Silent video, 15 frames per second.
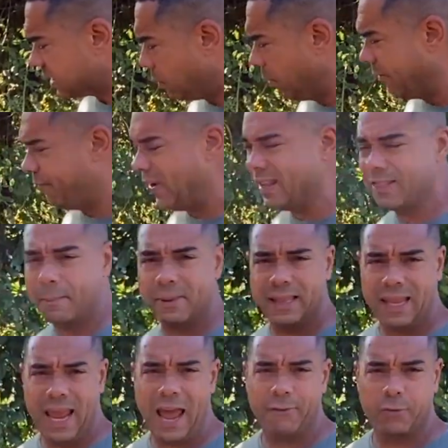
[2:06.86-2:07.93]
we feed them in
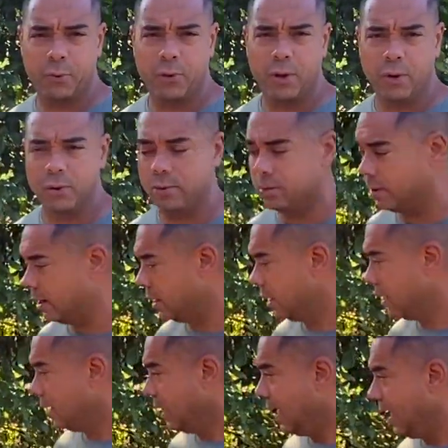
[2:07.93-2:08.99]
the afternoon,
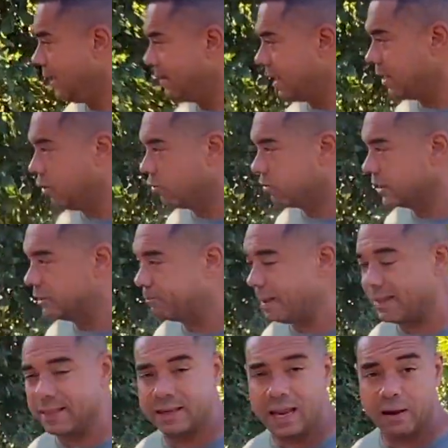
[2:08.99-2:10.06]
and they usually
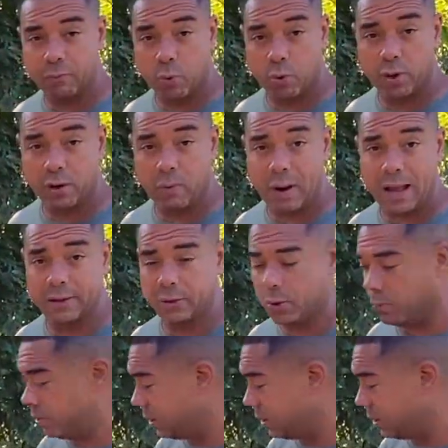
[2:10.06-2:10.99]
spend the day rooting around doing